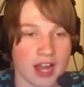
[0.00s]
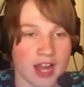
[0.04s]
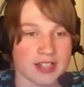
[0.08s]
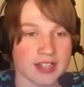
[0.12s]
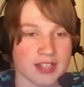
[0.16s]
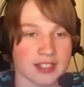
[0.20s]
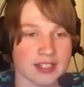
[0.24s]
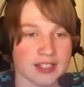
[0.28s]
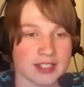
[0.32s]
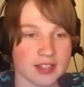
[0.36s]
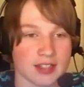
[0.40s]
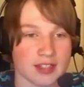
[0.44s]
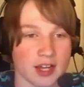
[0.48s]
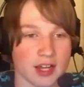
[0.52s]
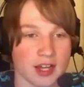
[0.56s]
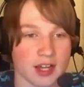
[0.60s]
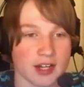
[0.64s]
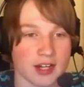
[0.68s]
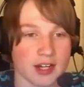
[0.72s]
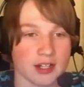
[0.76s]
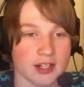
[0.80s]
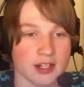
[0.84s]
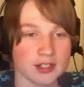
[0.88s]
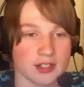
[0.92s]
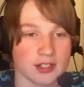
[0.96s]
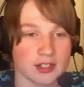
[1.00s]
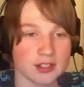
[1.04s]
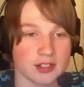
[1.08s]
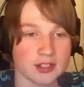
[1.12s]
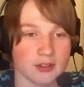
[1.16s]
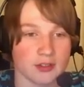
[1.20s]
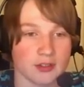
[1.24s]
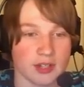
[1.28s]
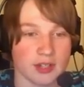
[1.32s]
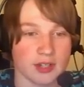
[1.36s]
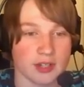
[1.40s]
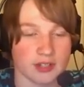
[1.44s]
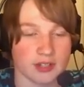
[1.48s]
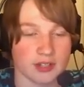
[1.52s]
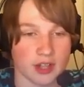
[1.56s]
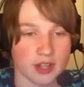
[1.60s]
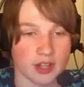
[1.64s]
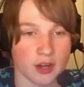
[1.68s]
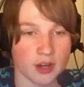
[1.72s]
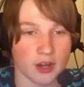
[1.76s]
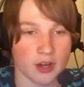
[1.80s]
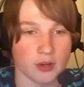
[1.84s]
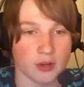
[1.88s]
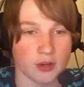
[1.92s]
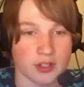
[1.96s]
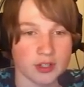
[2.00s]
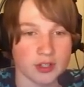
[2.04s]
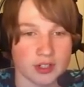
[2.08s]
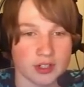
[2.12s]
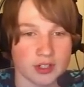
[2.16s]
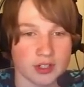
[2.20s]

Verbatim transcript: Alright, son. We have to go.